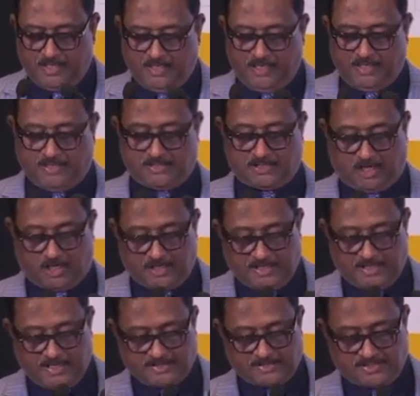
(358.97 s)
It is
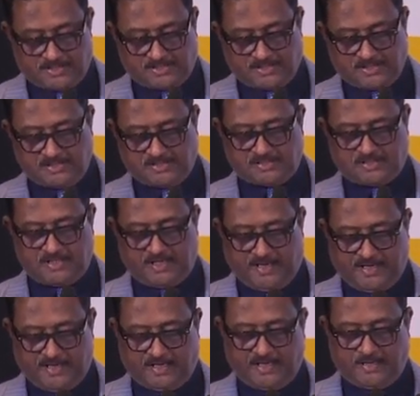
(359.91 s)
organizations
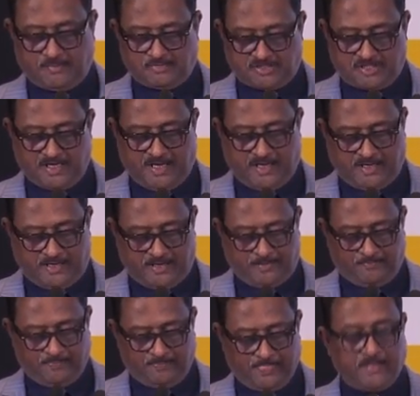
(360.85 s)
like MCIA
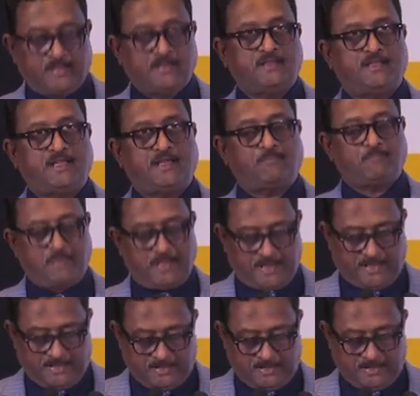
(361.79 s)
that play